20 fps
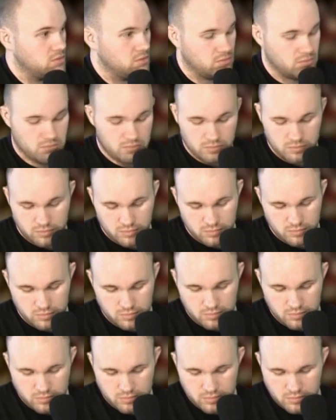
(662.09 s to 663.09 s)

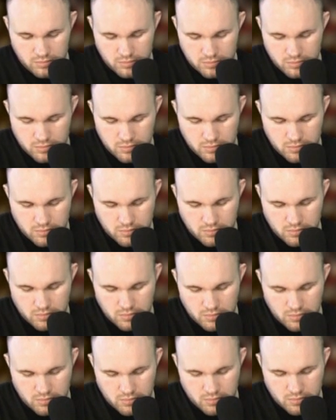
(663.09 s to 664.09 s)

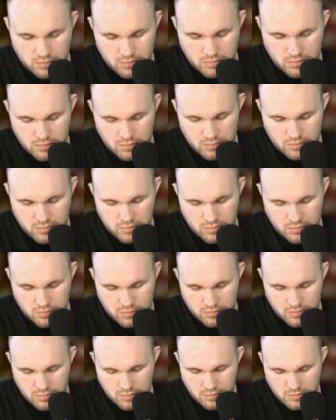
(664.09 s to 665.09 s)

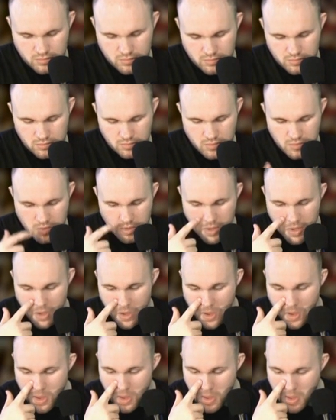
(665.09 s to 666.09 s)

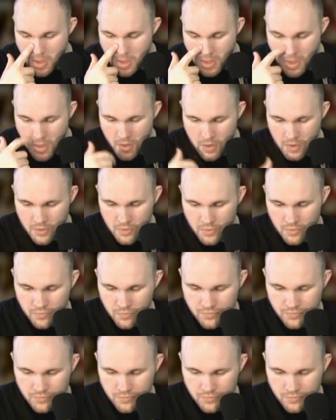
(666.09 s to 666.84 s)
The person shown says nothing.